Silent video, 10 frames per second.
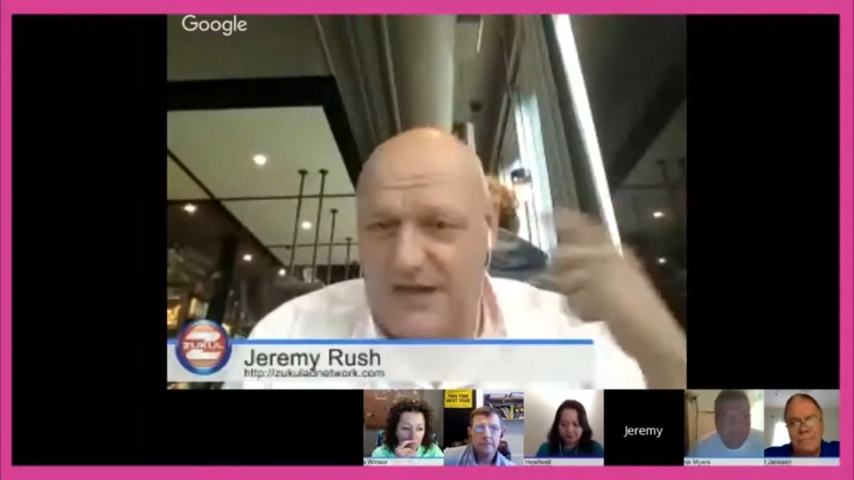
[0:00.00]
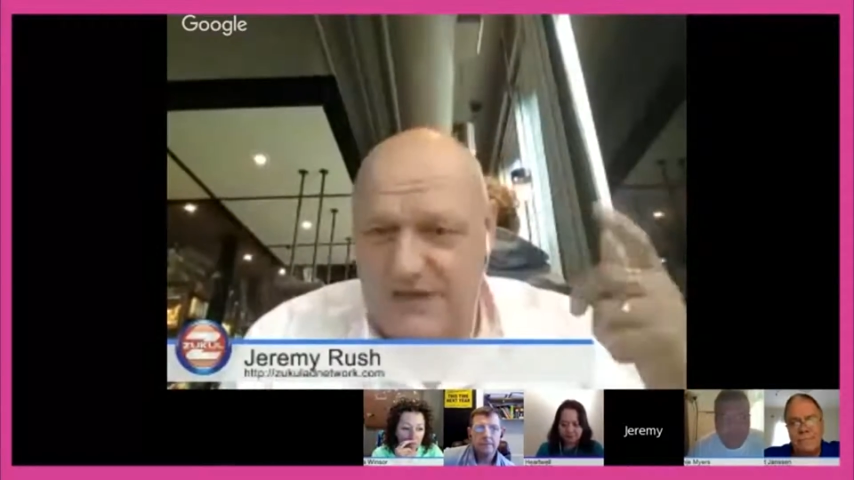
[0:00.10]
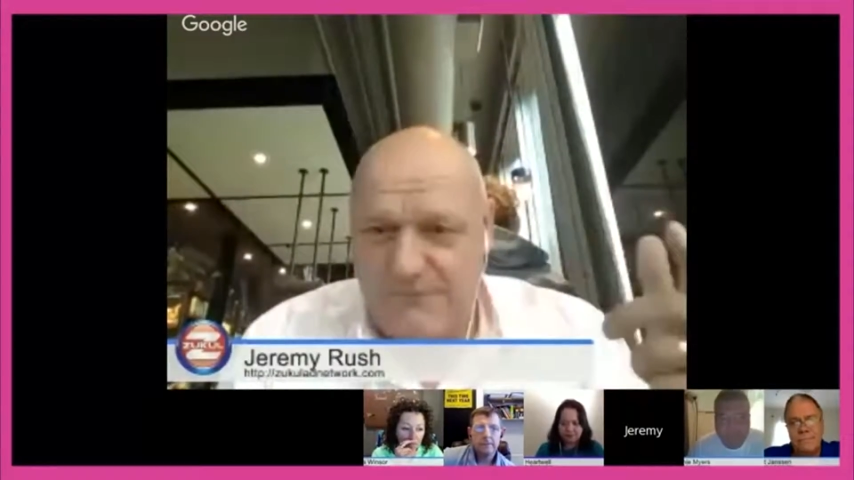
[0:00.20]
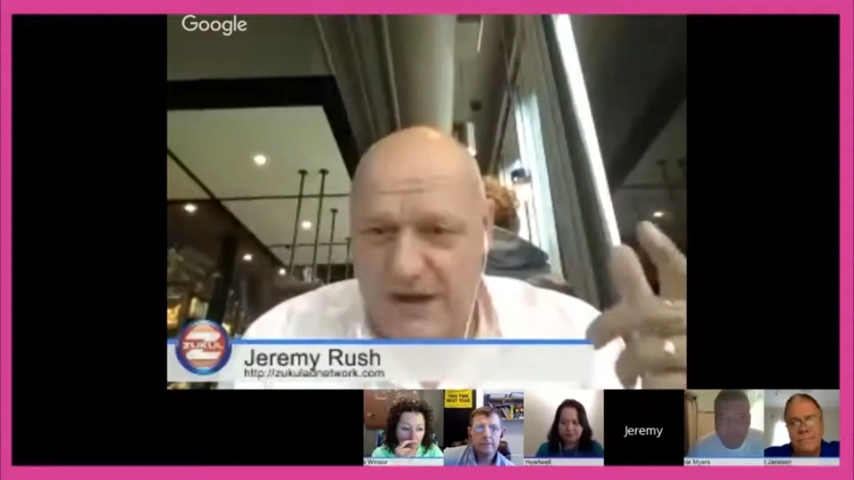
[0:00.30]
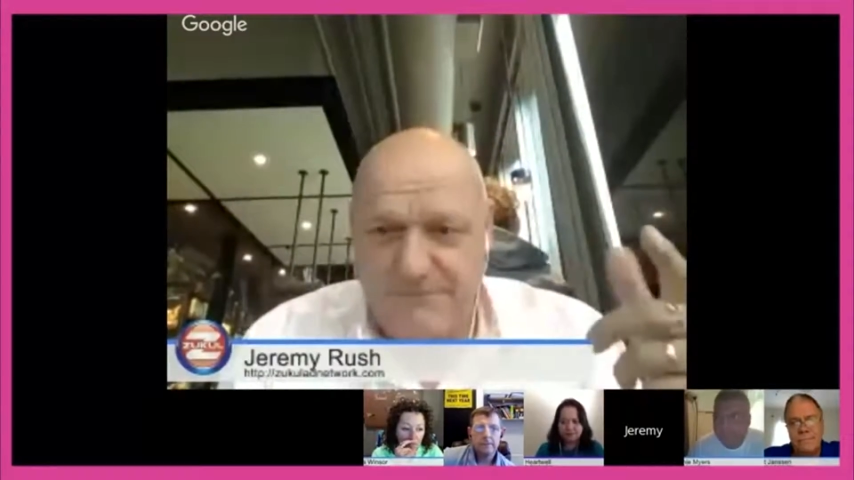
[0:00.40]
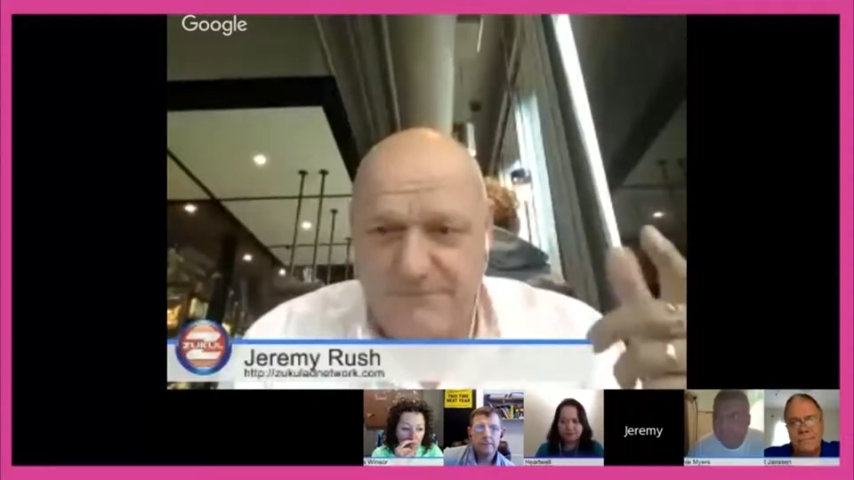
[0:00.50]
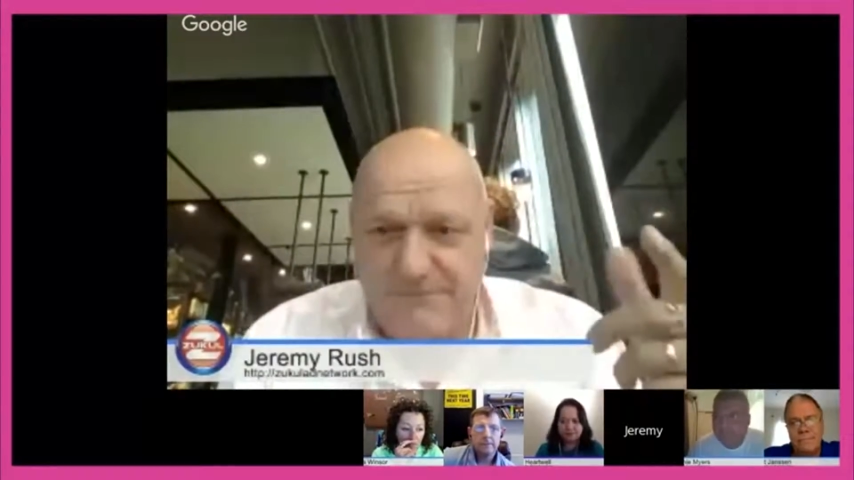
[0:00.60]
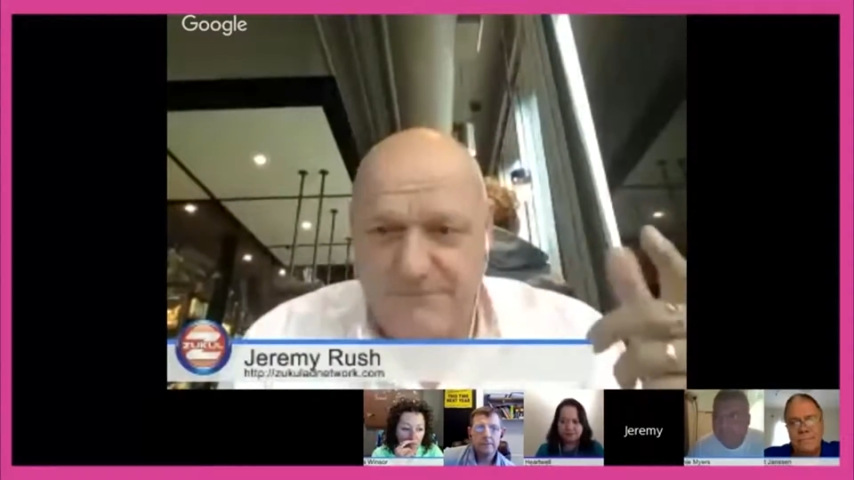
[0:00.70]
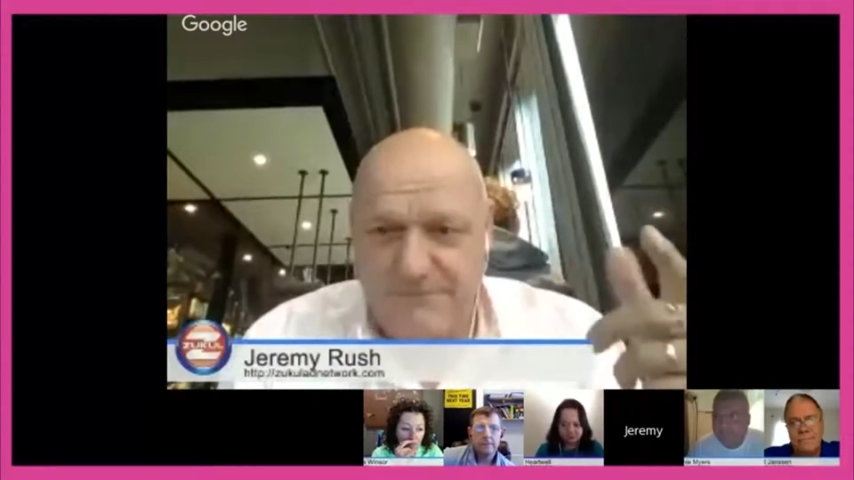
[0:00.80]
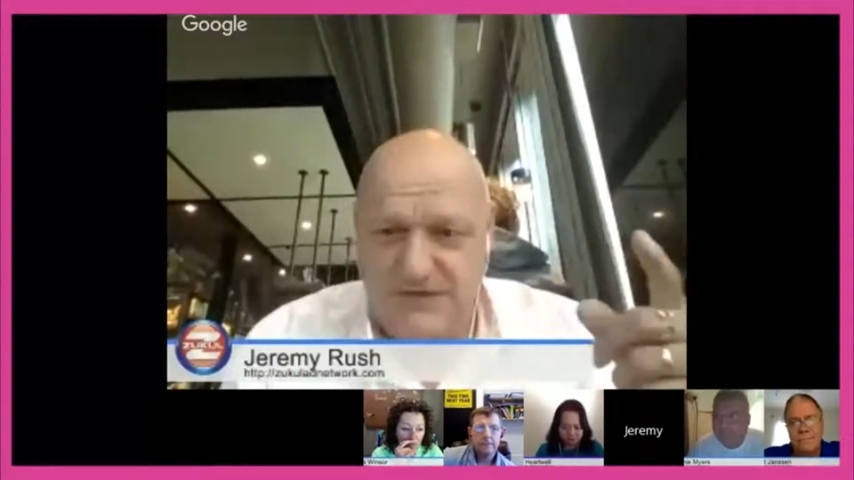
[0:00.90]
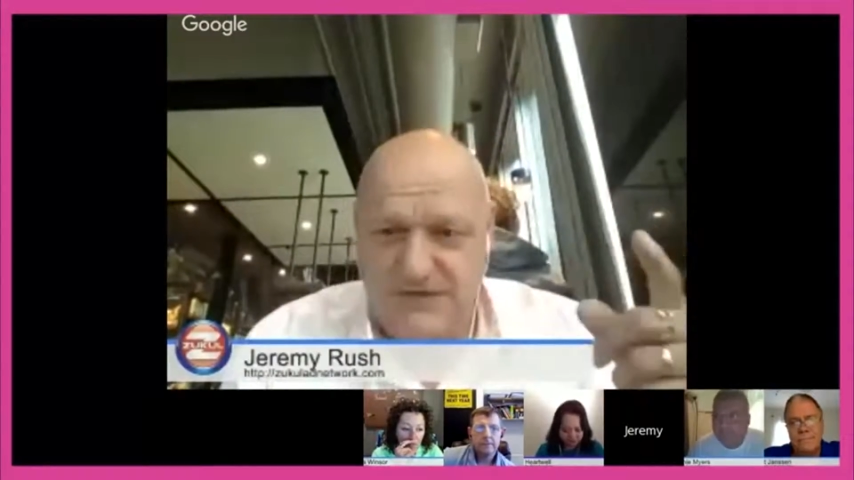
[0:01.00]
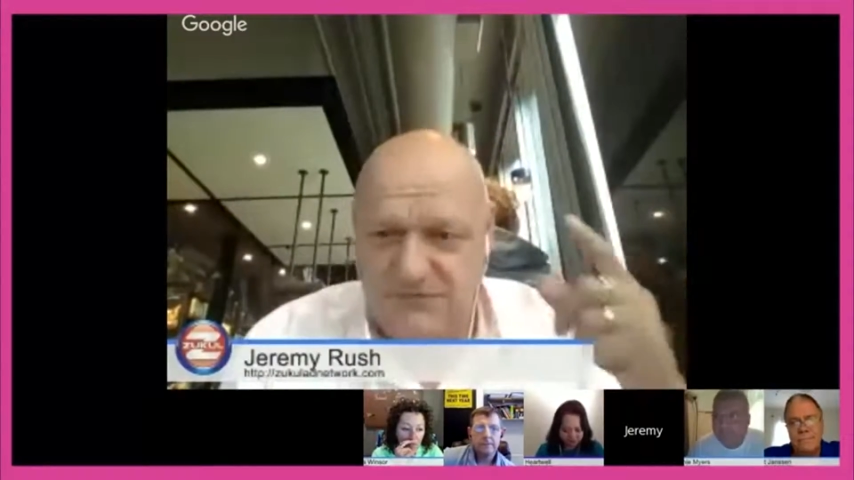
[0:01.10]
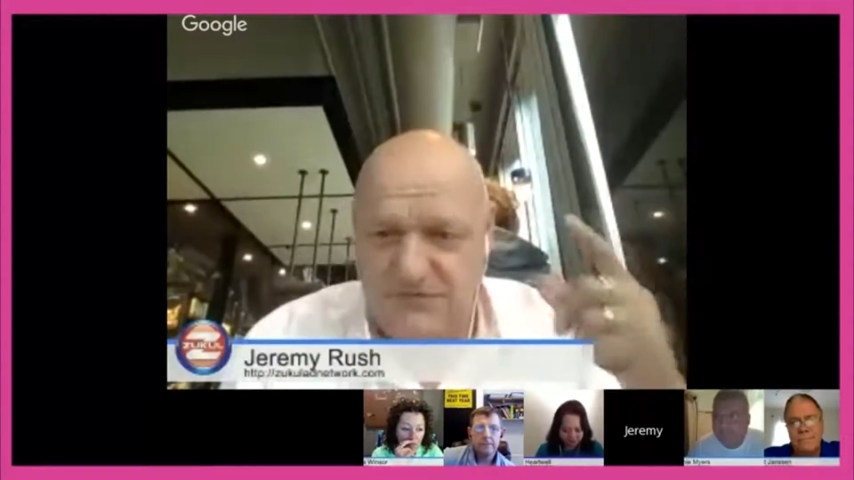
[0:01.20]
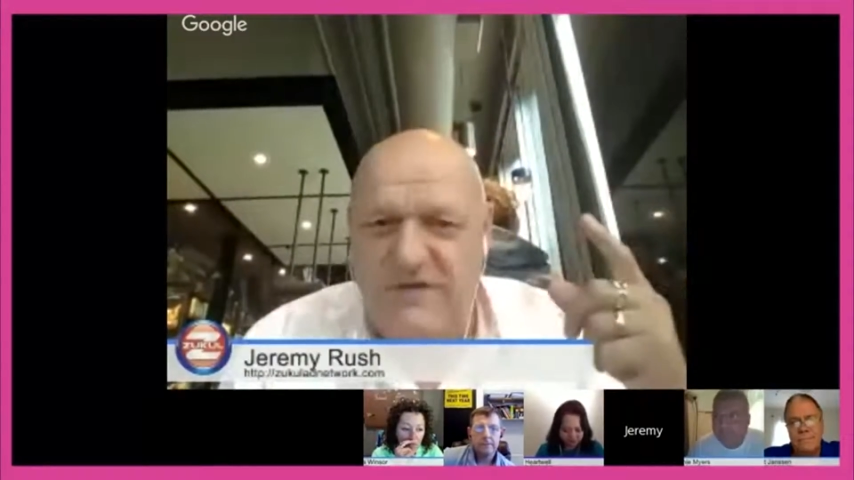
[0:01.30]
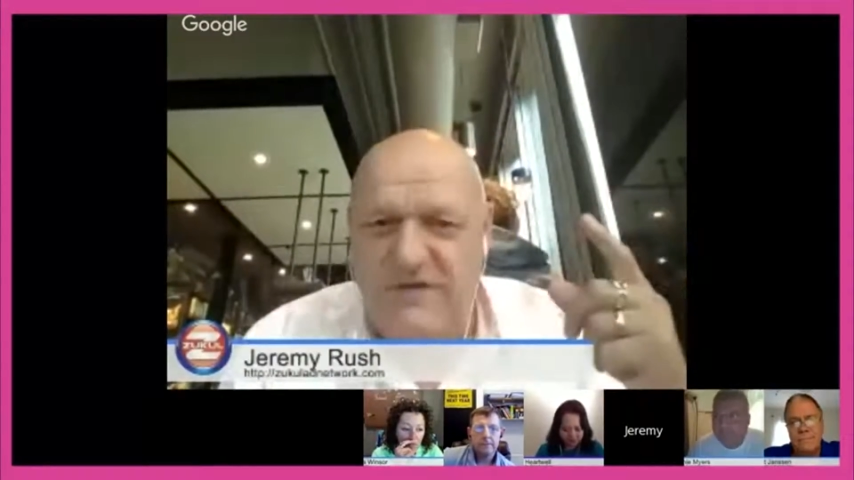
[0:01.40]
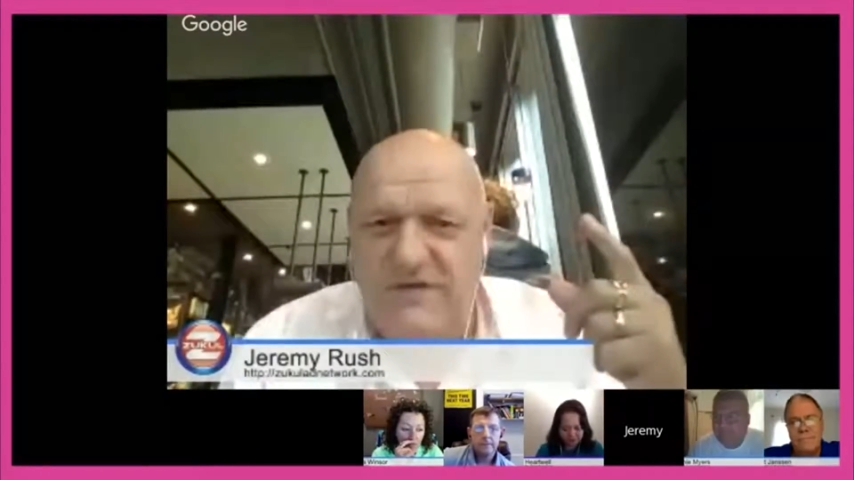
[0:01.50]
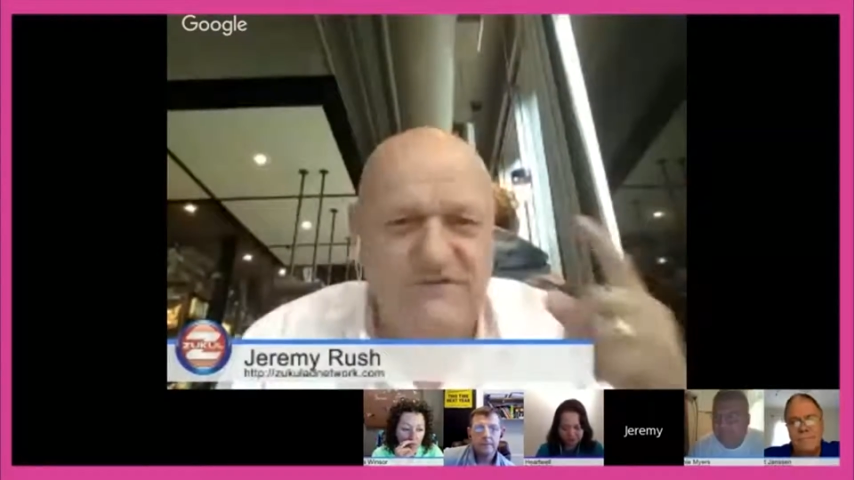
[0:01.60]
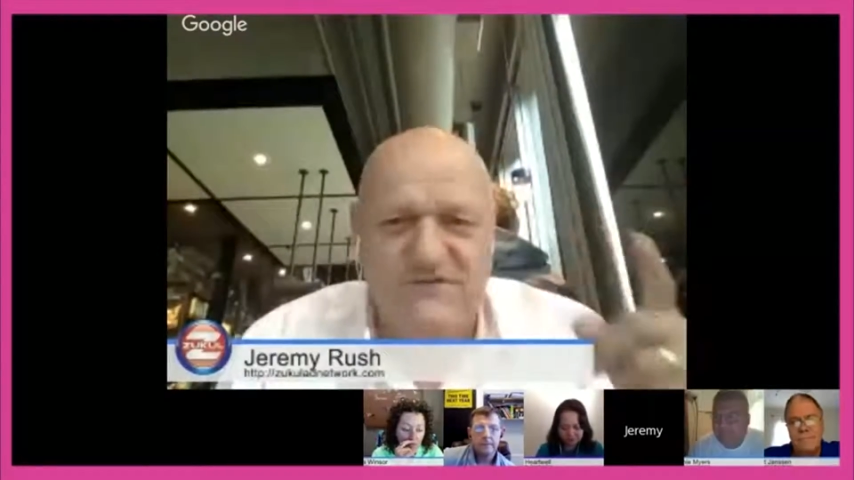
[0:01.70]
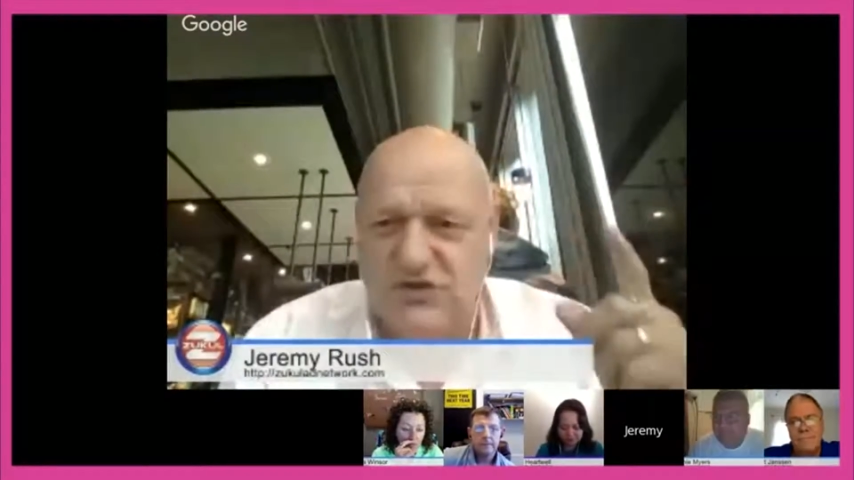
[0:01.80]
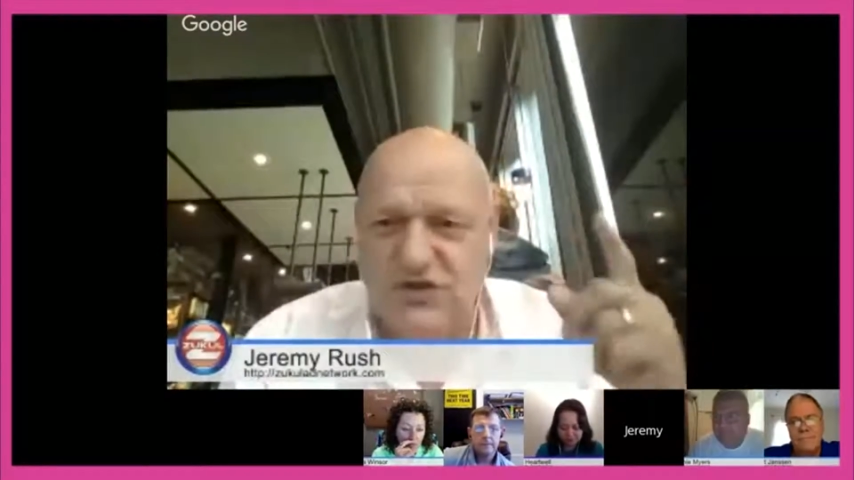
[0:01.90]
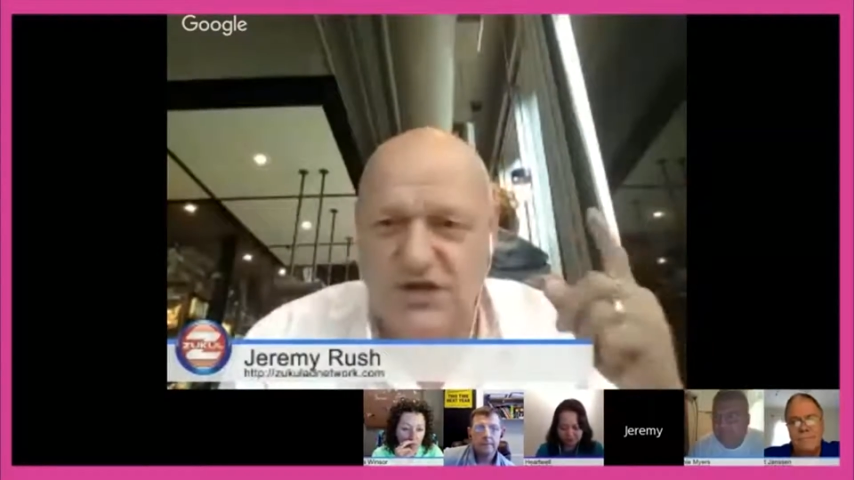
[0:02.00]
Okay, so there was 45,000